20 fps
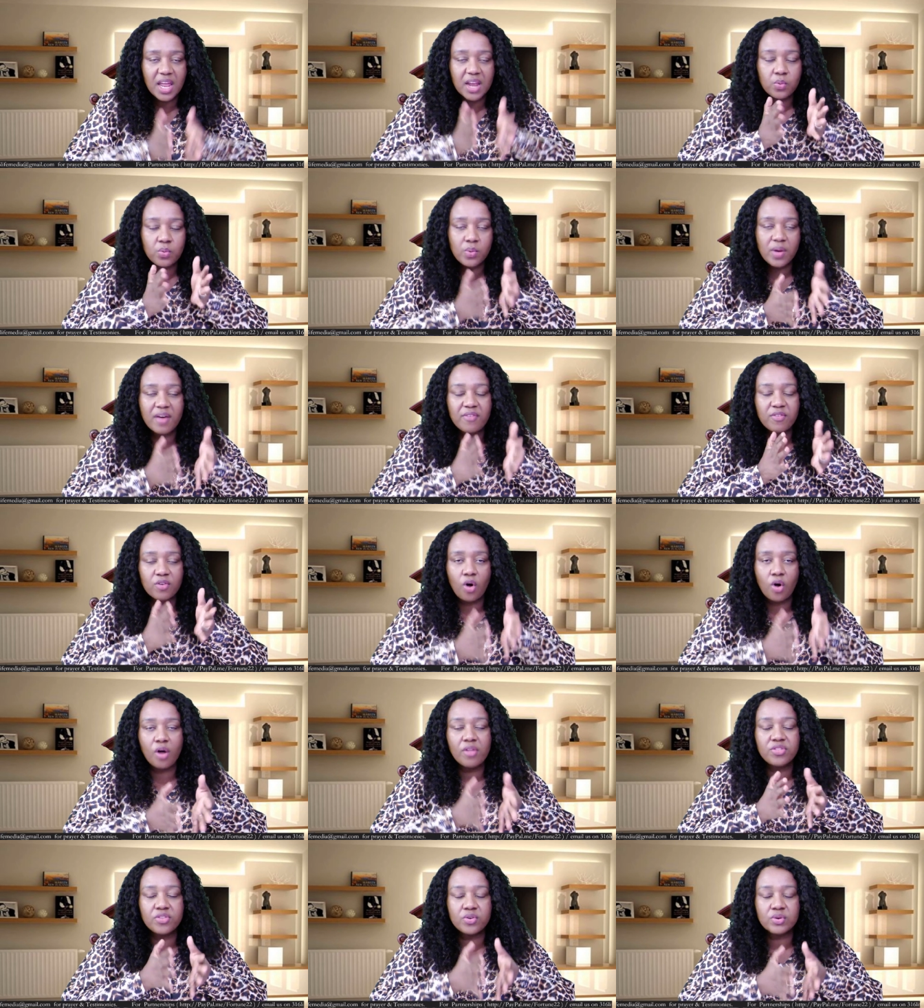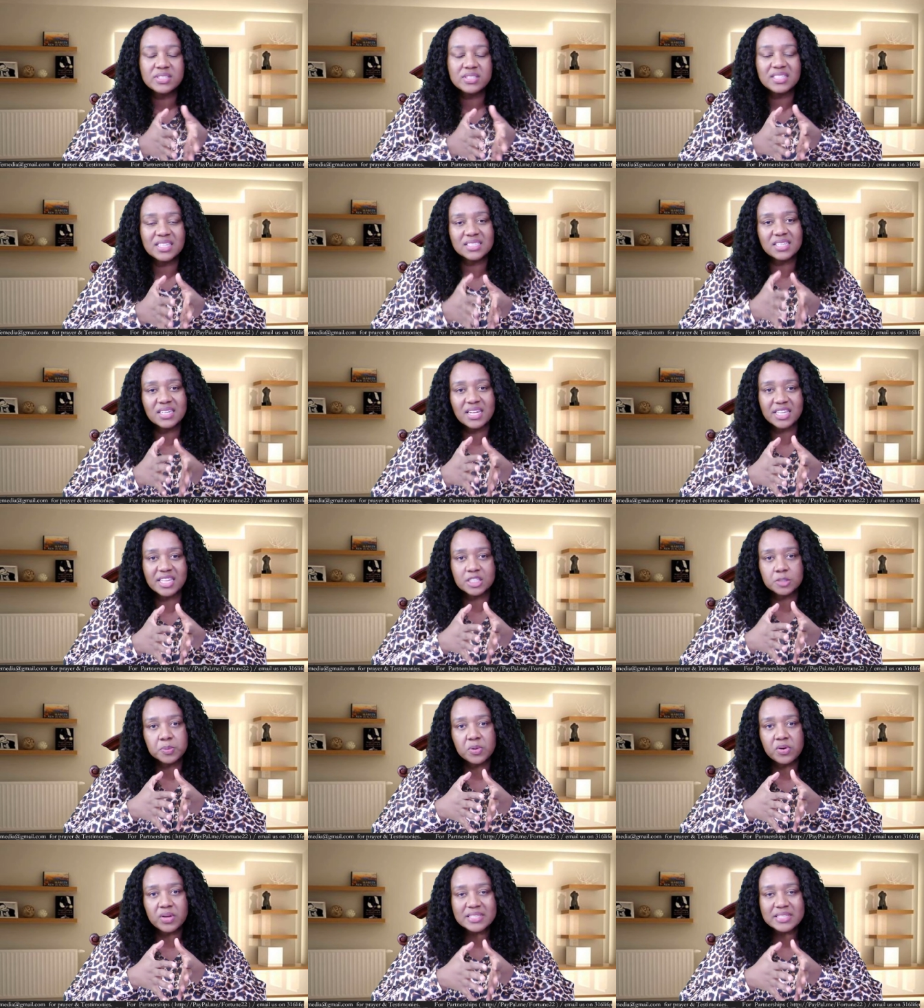and we have gone through certain
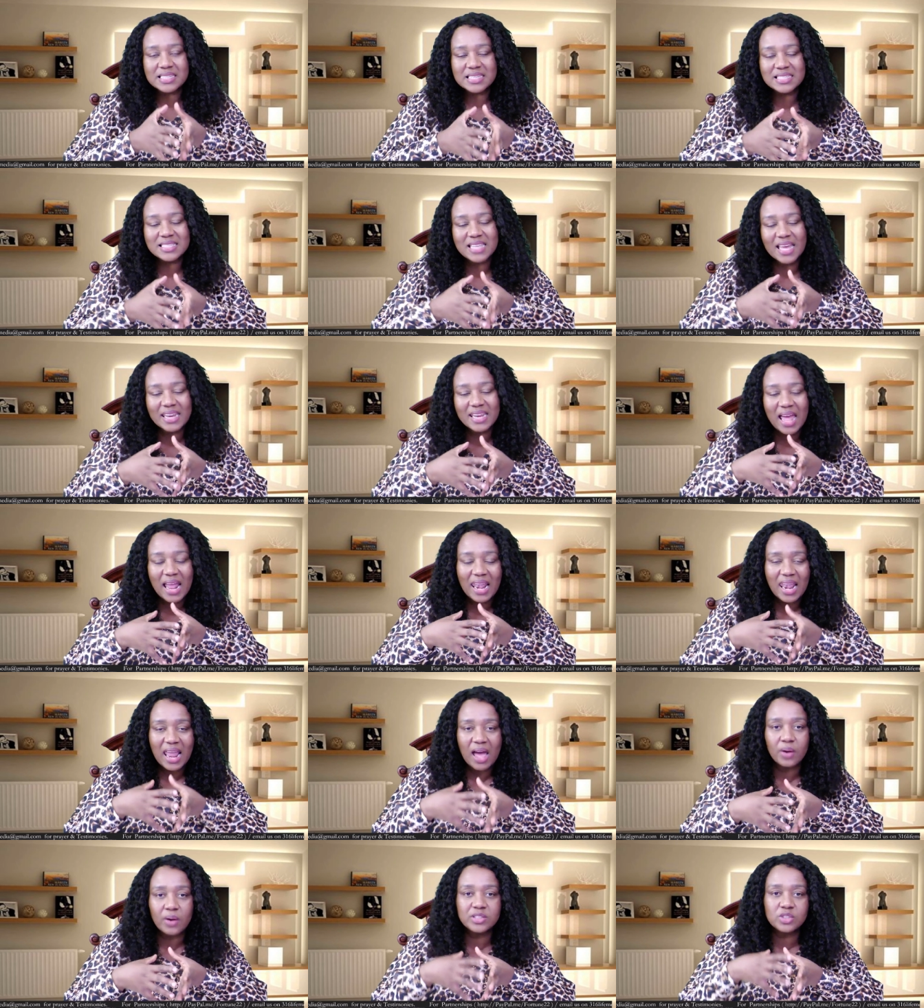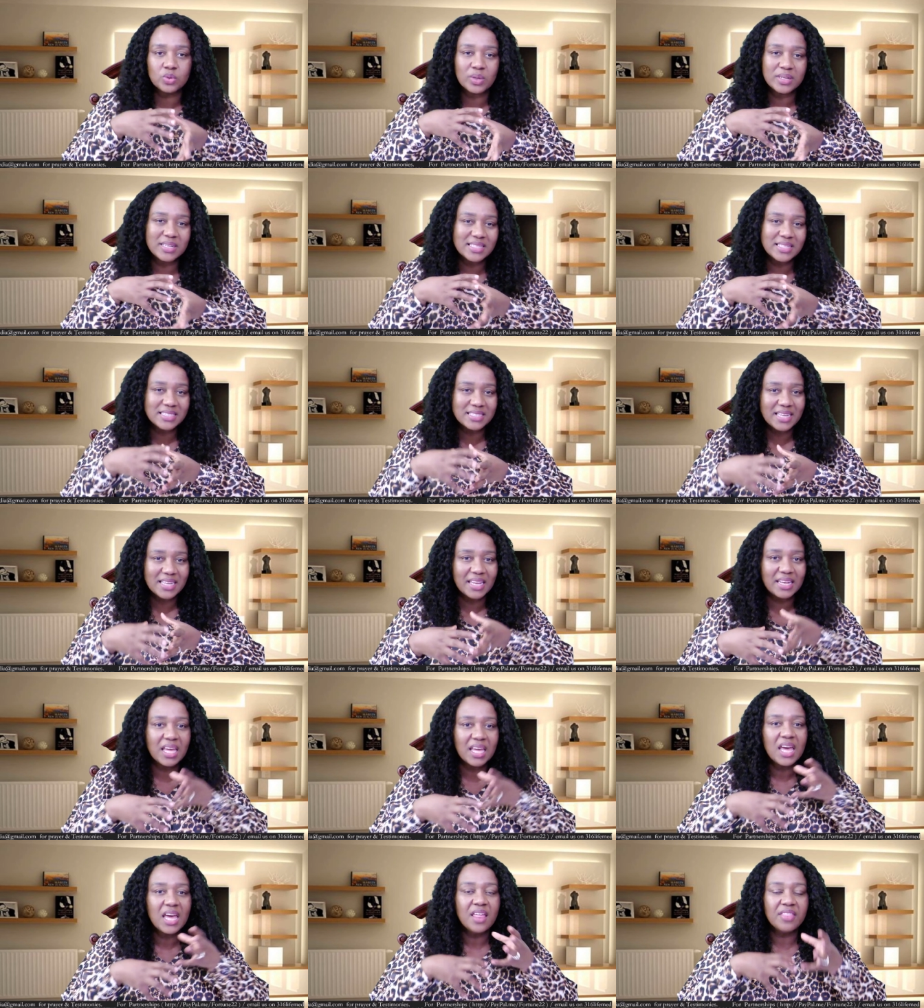experiences that allow us to
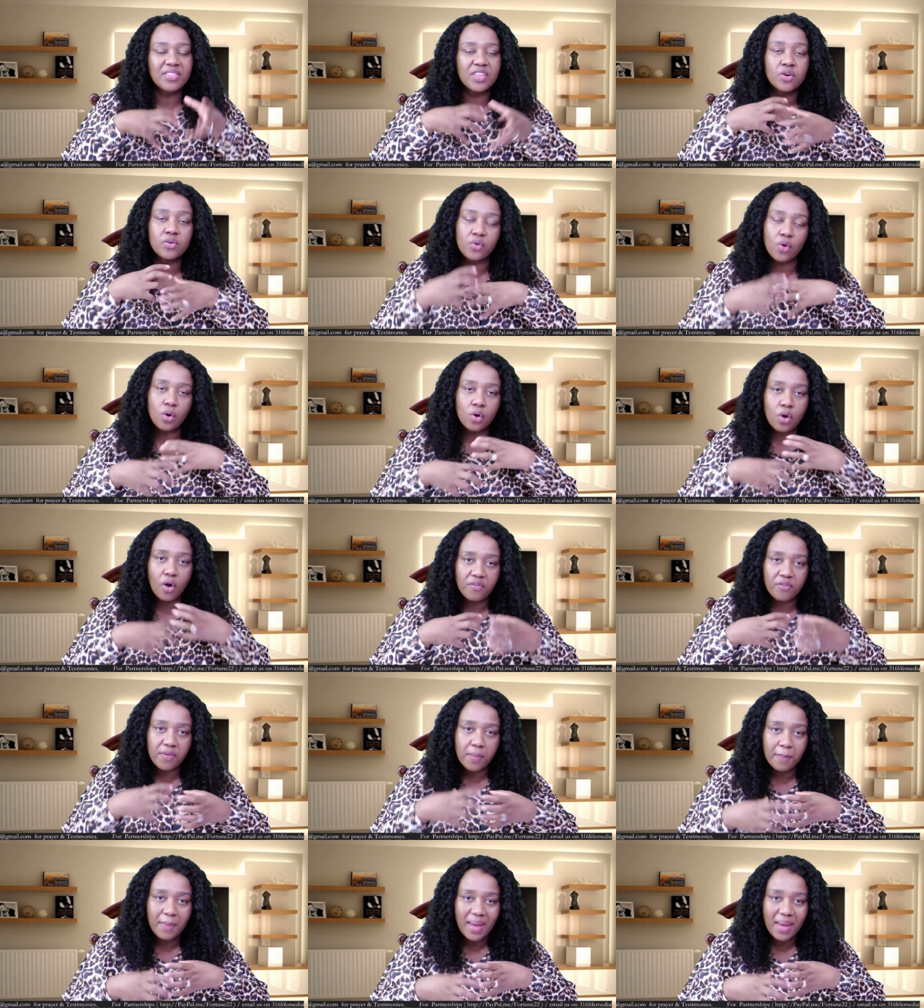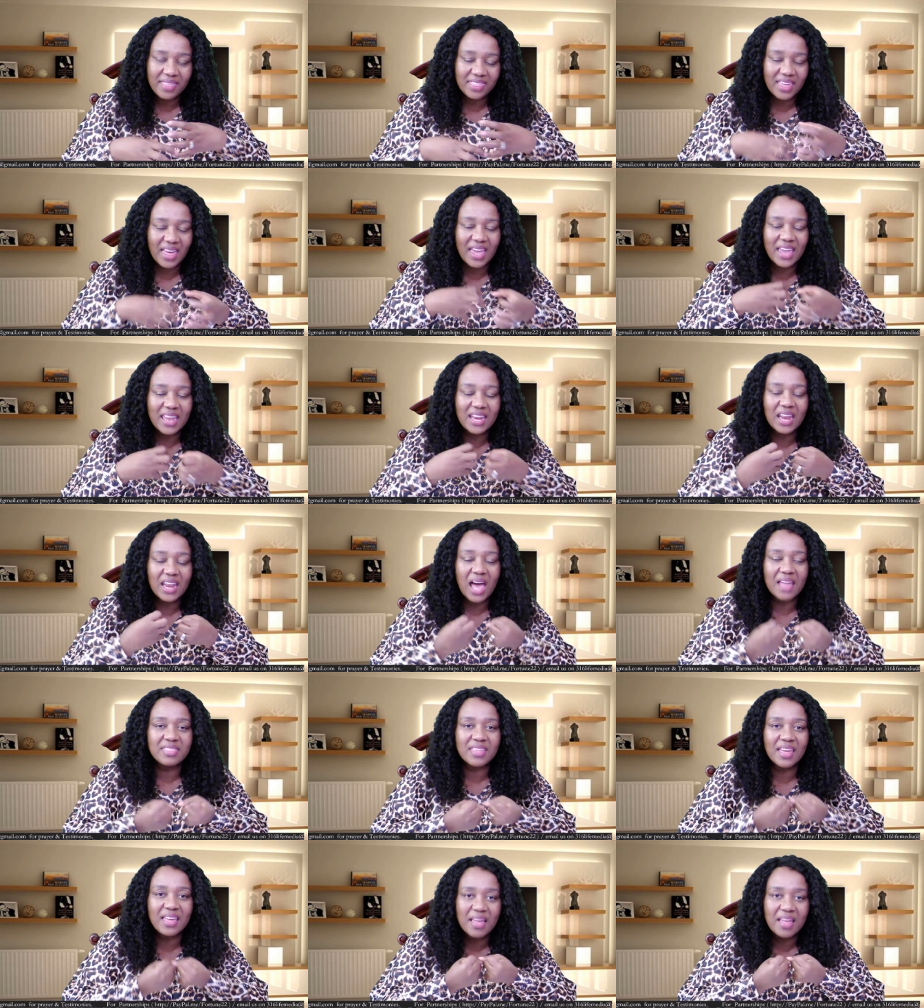understand the role of a mother and
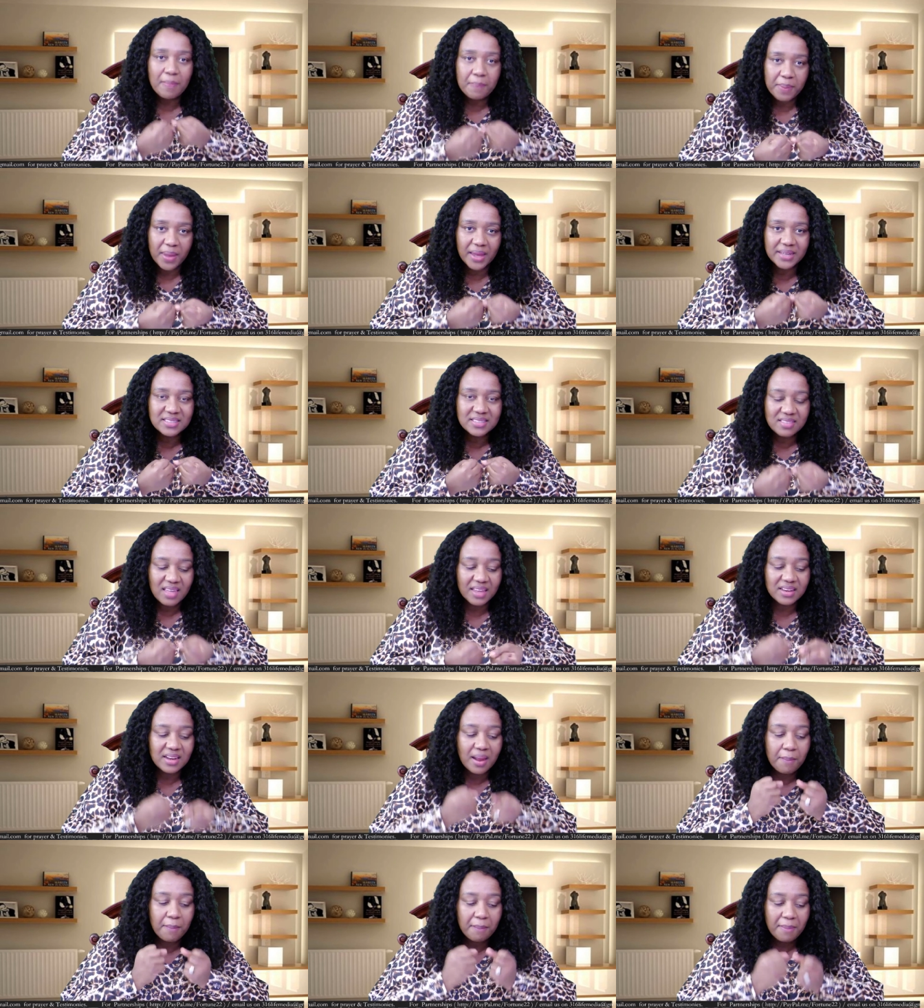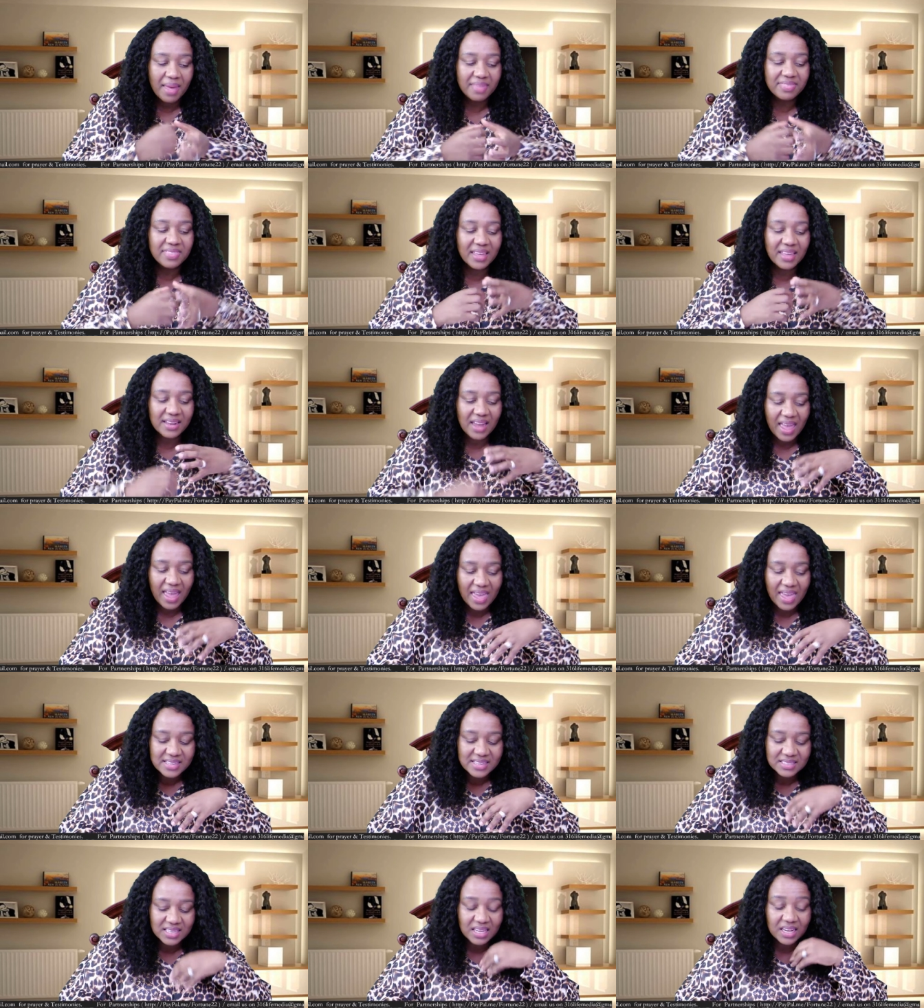the impact that a mother
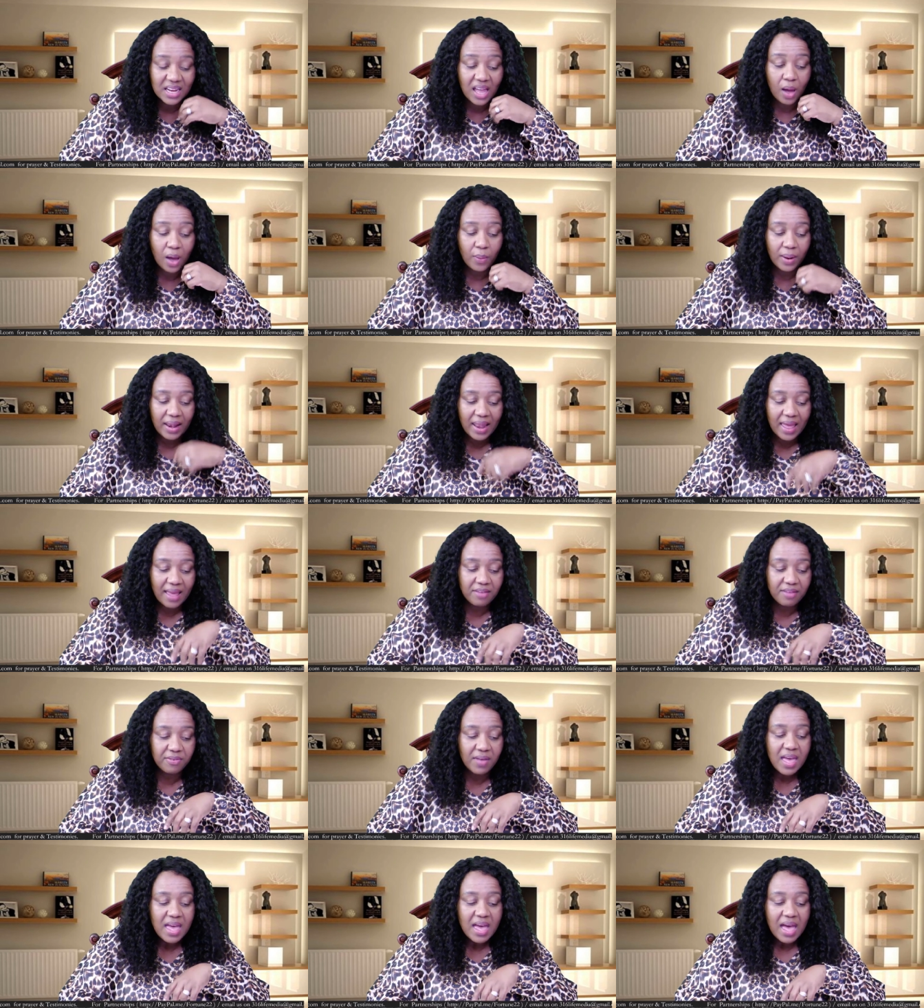has in our life.